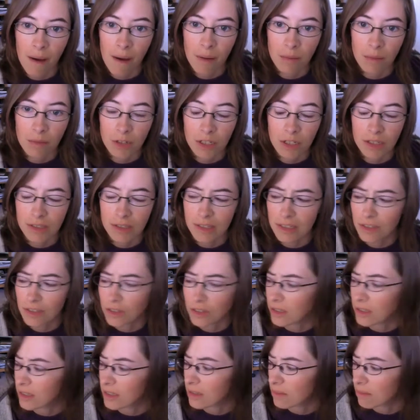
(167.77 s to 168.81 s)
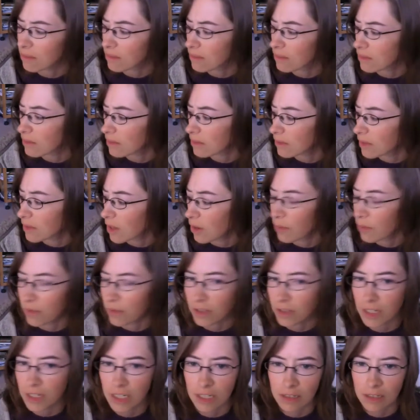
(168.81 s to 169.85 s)
She's actually over
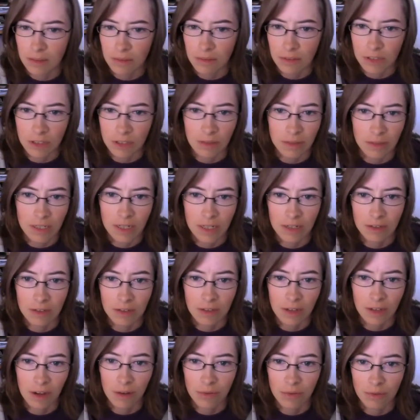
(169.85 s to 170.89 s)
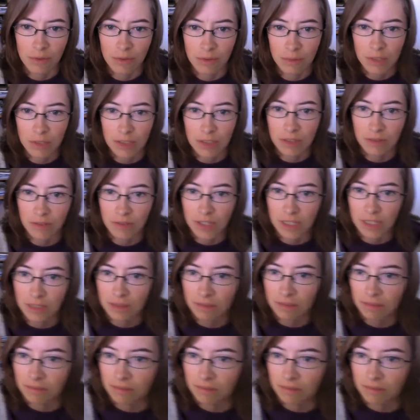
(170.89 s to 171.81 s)
here chewing on stuff. Let me see if I can